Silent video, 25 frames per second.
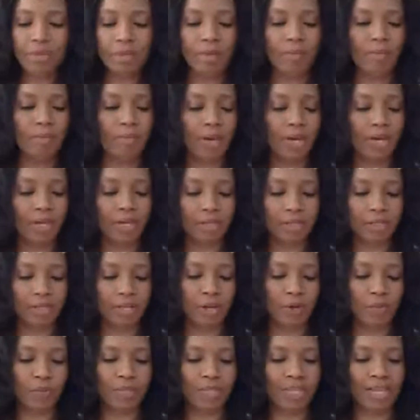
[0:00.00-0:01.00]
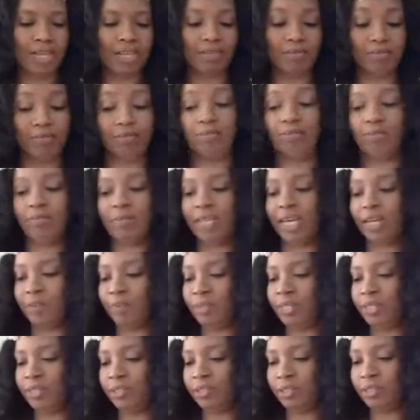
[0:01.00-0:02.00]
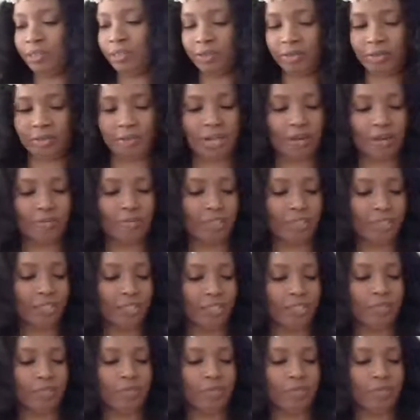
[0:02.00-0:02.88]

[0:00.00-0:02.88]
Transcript: But, you know, with that particular conversation,